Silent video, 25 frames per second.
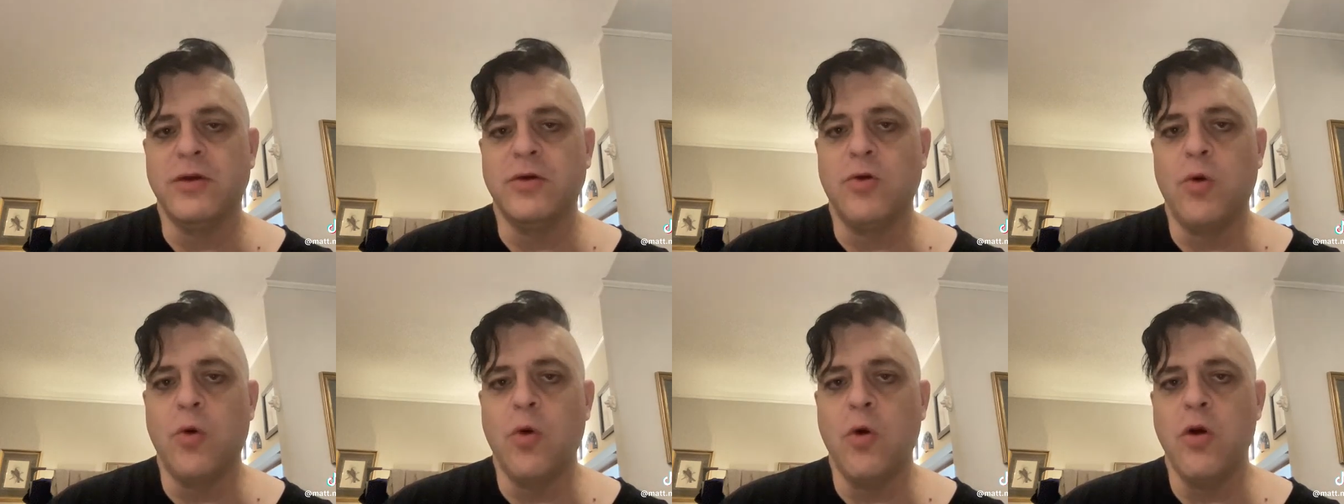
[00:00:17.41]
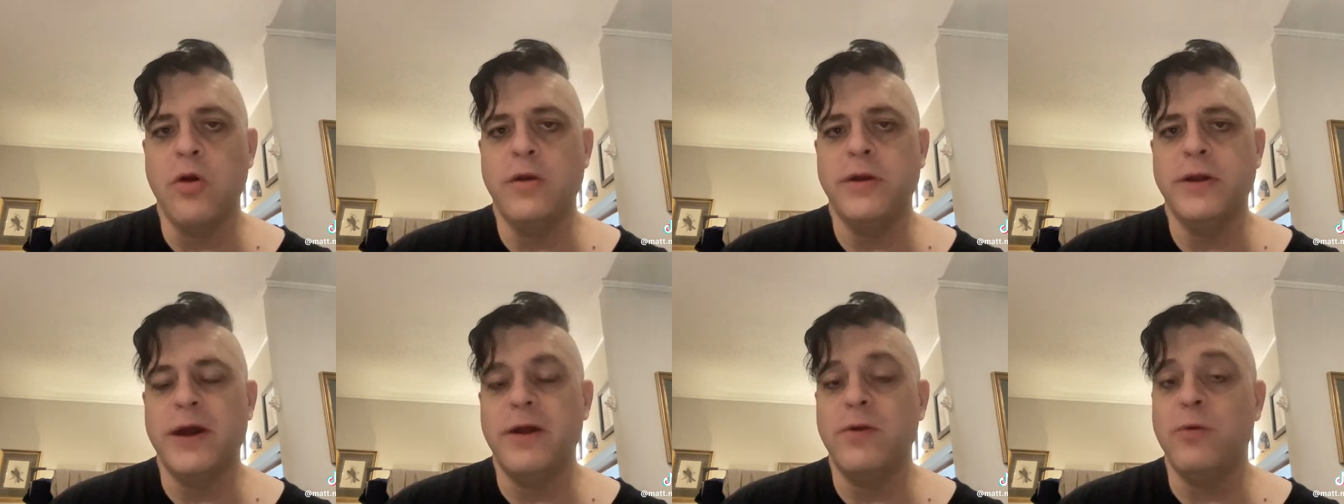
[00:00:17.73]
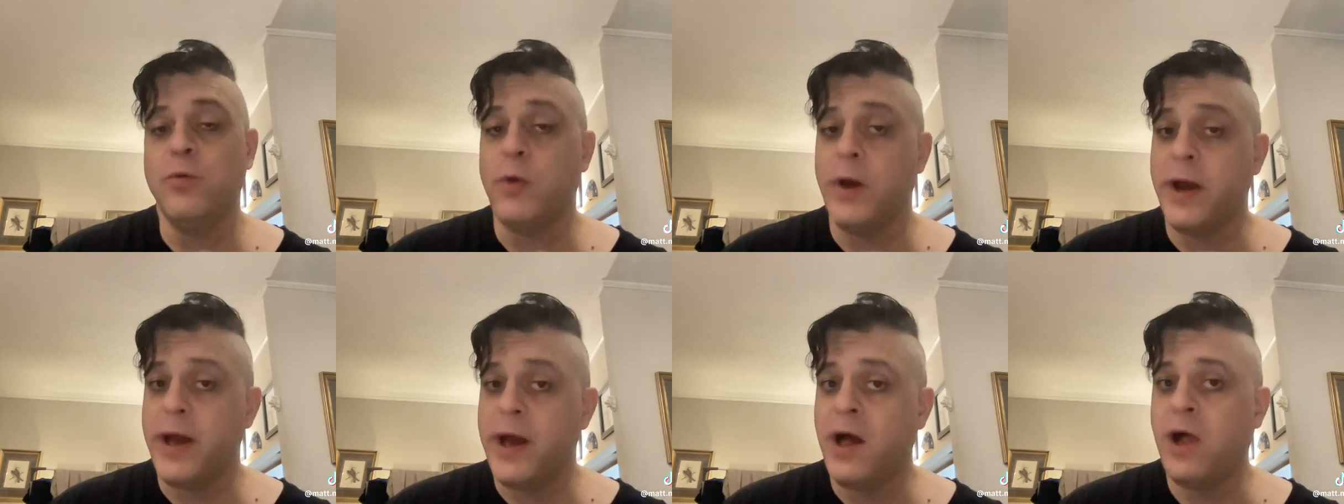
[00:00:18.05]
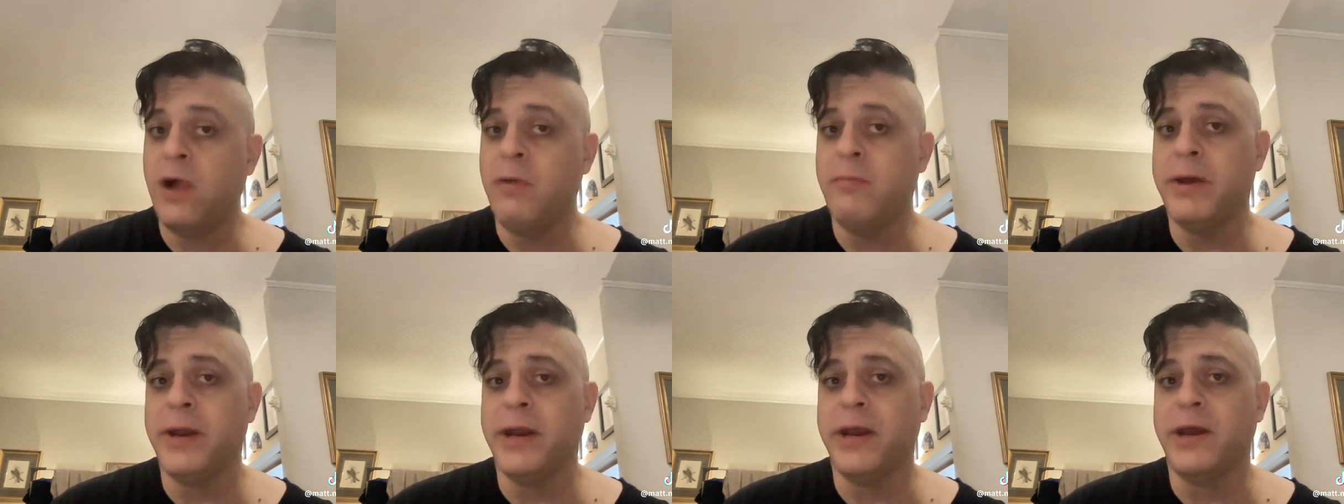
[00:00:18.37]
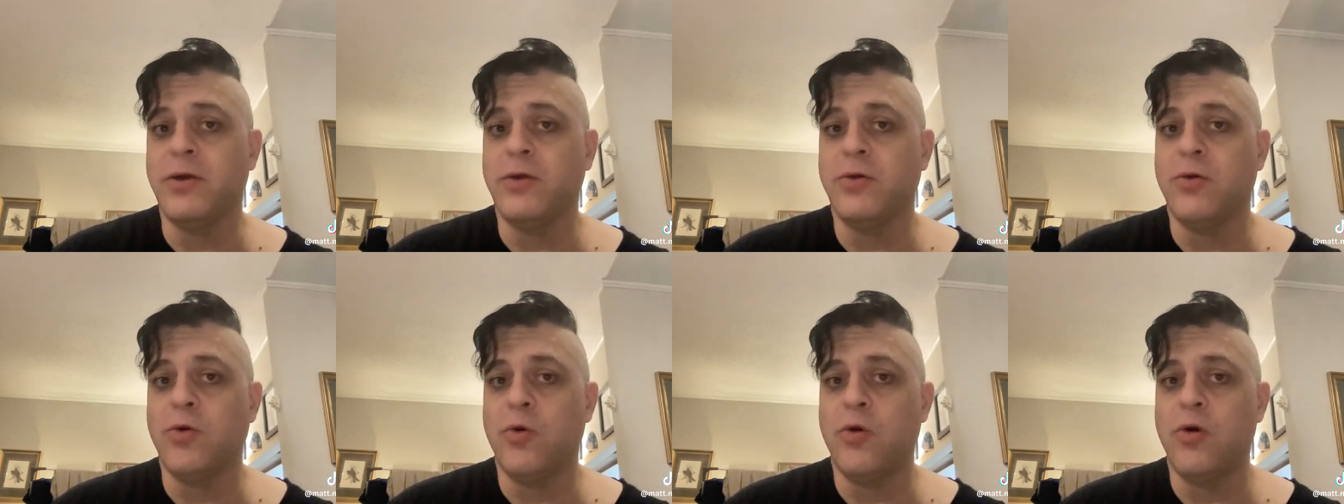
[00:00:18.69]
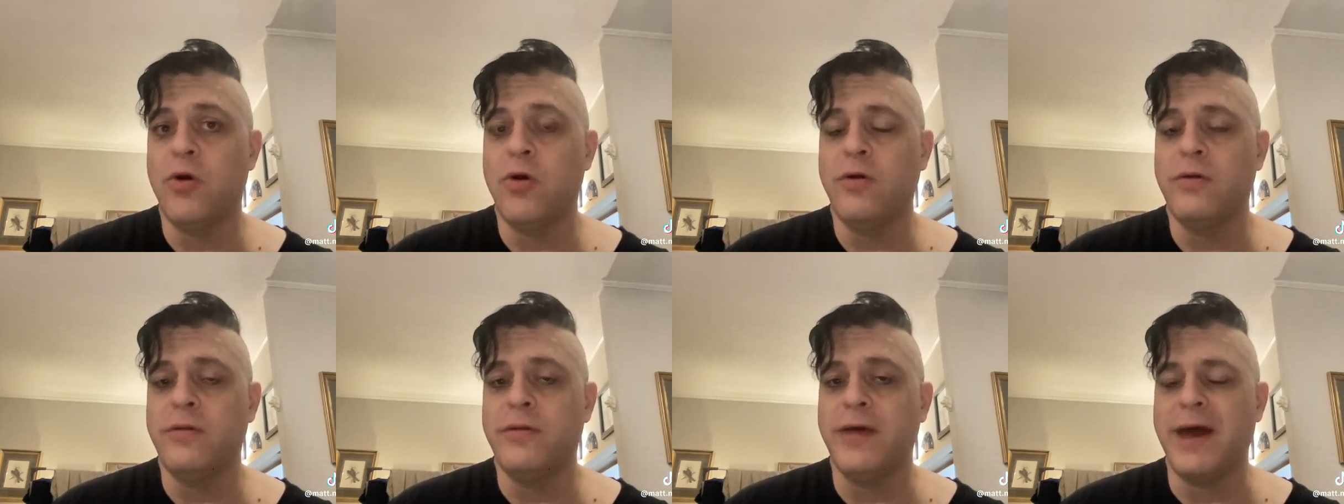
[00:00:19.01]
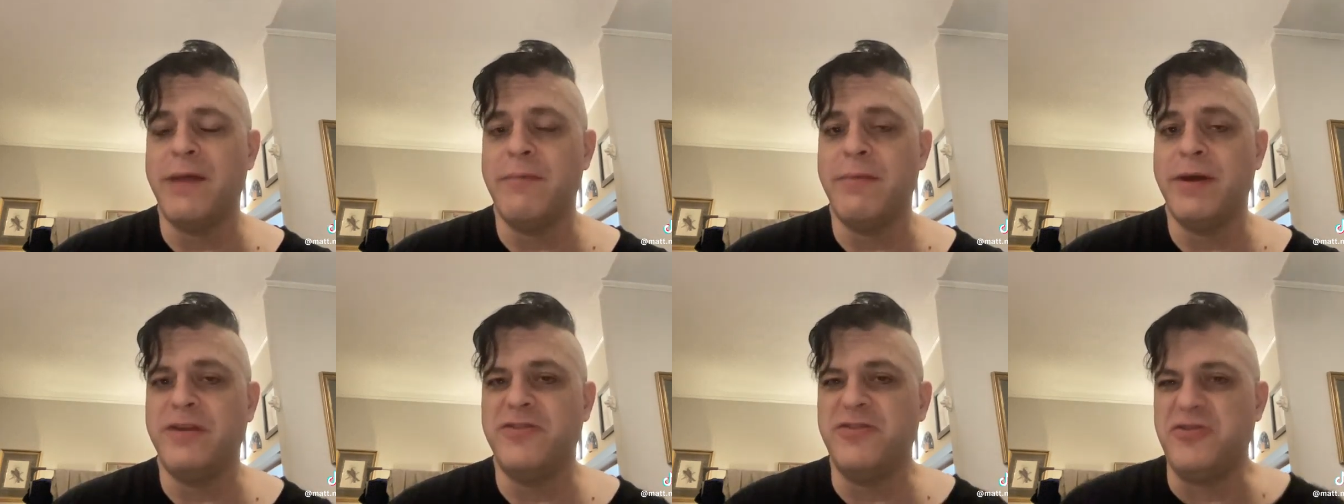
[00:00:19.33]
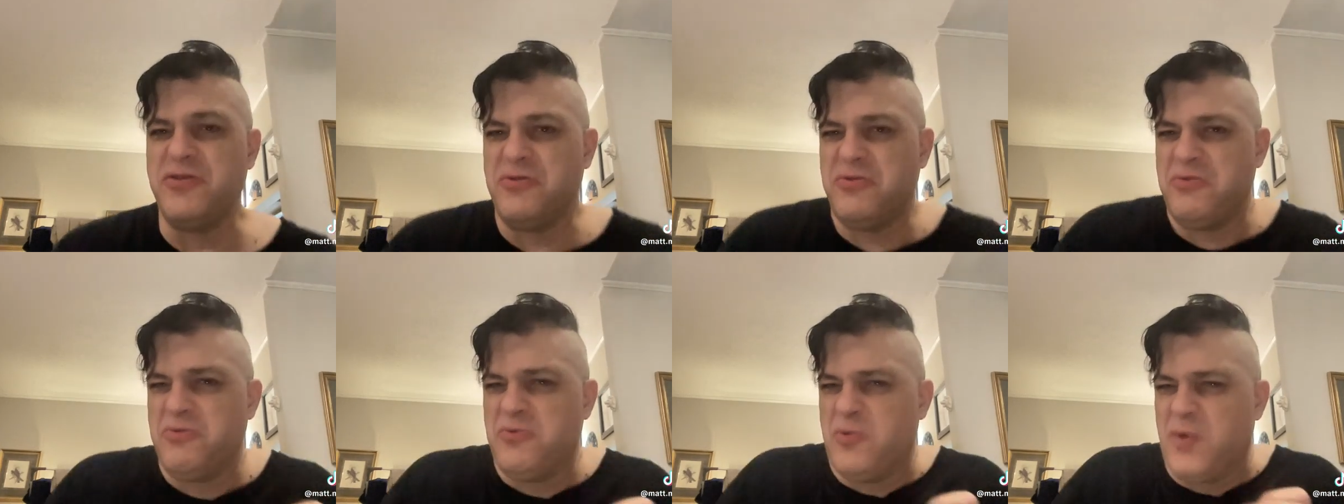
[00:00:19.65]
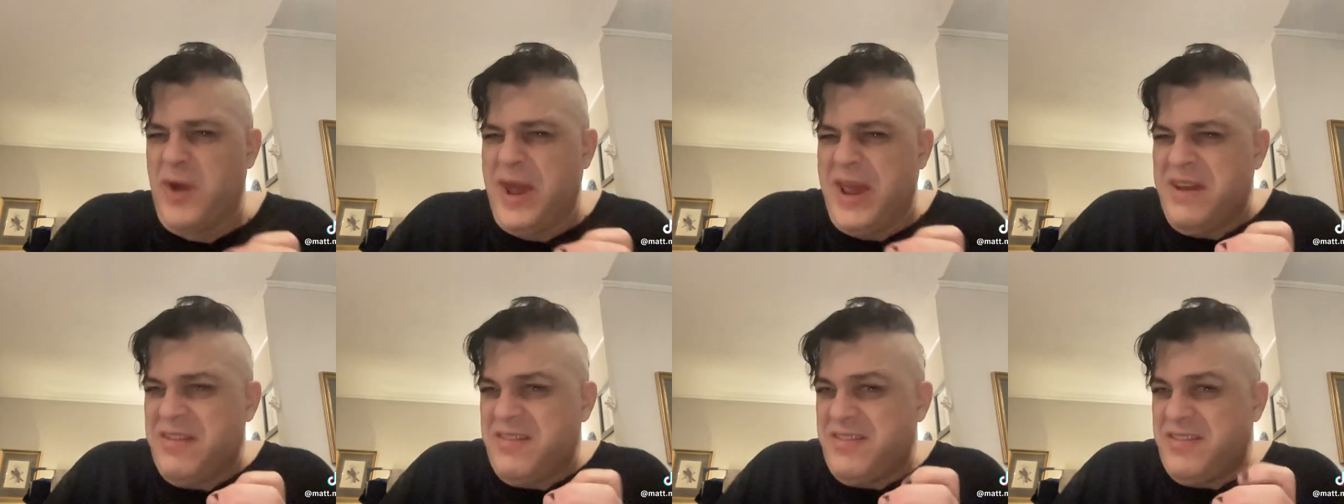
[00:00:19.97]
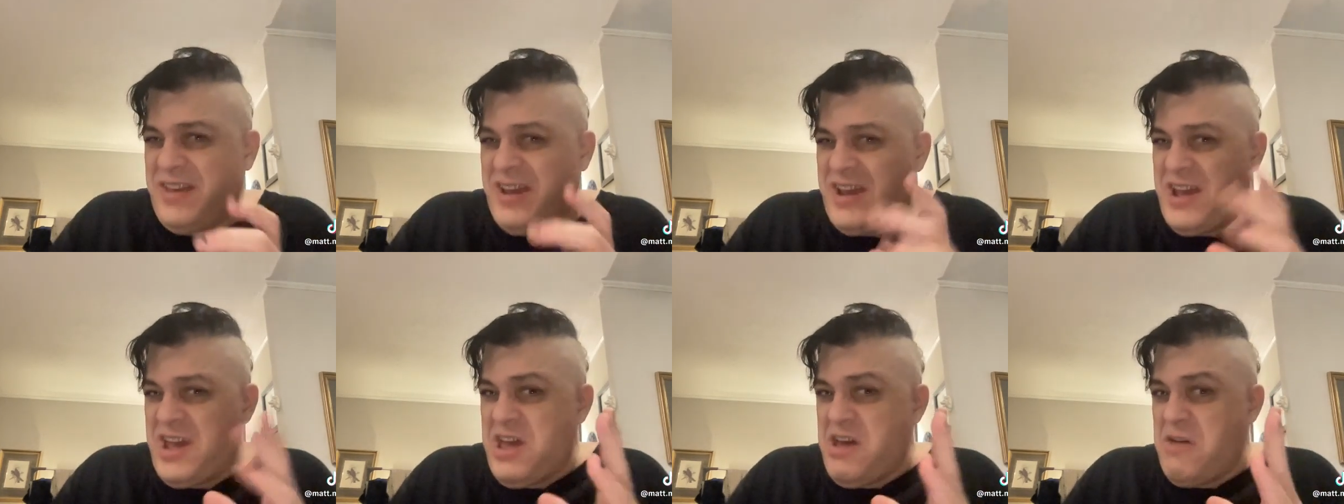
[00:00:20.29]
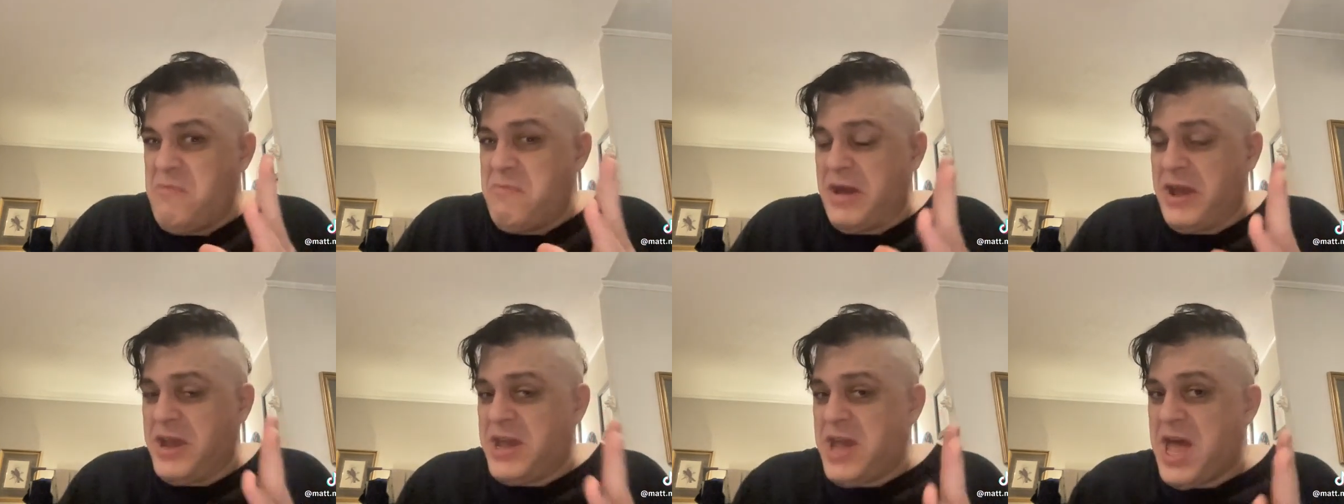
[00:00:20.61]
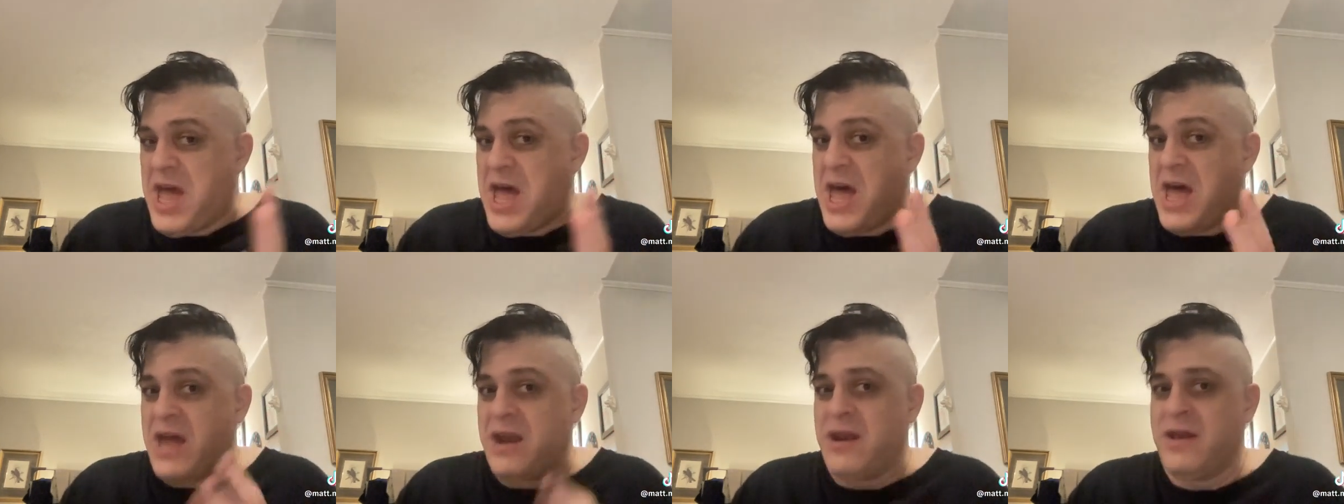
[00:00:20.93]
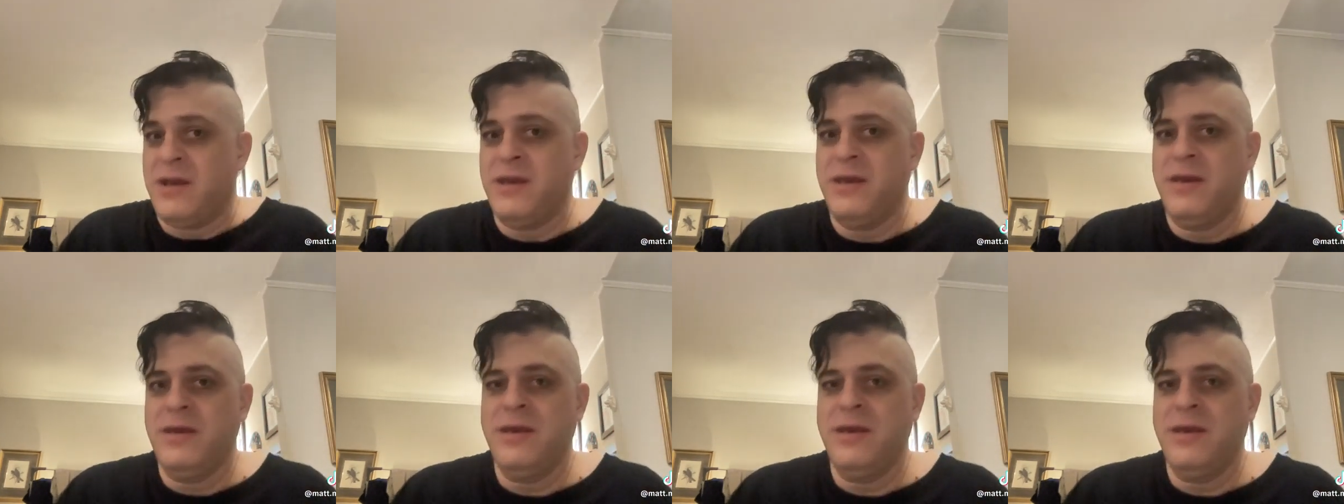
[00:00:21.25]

Gore done well, meaning gore that makes you wince, like, oh my god